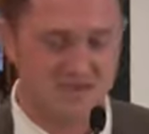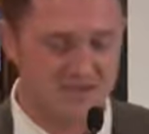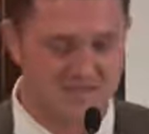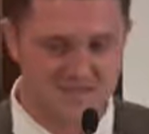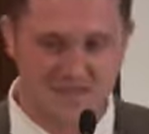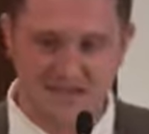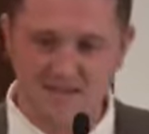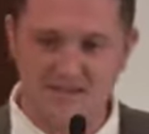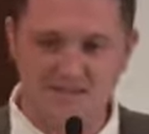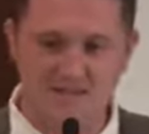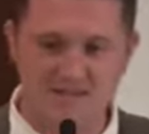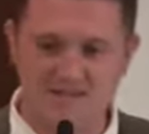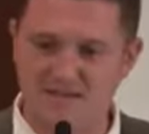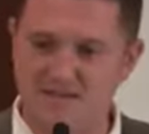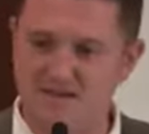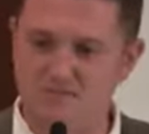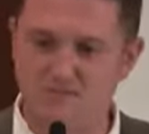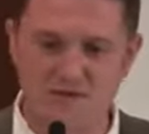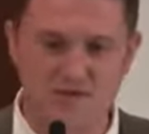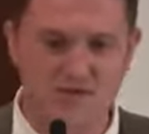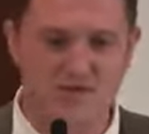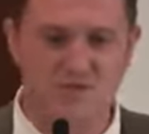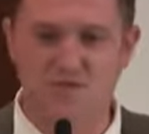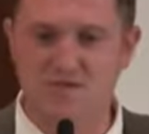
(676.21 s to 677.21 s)
Exactly the same.
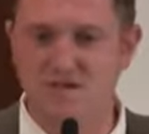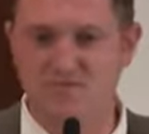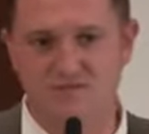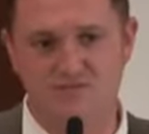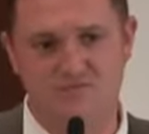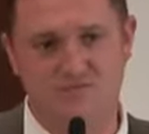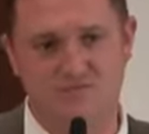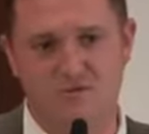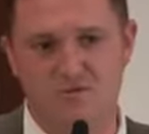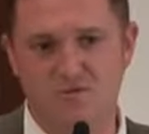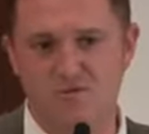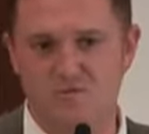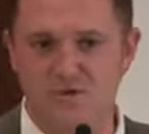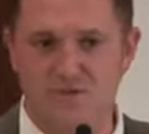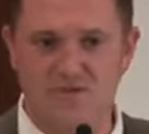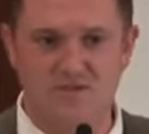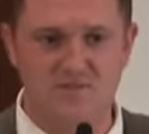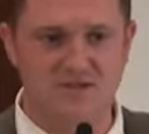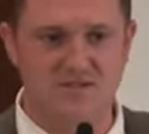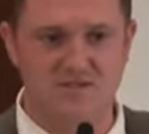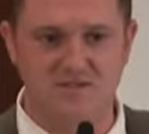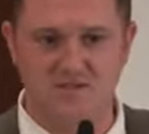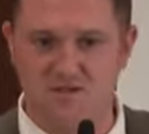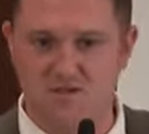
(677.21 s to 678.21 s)
We're doing nothing wrong. We're
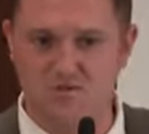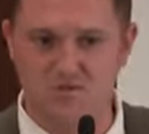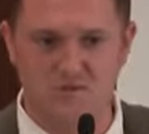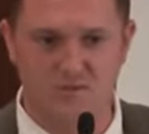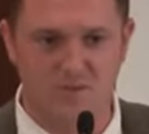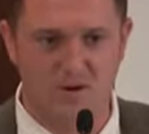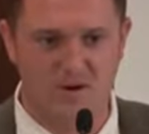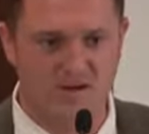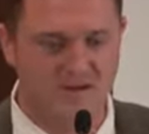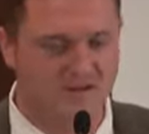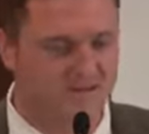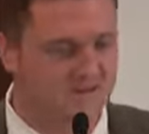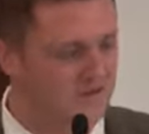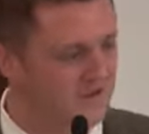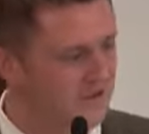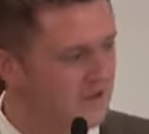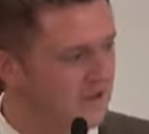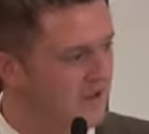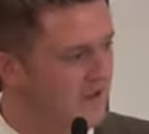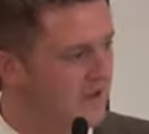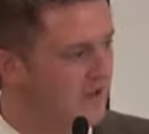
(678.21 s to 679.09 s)
the ones that are law-abiding.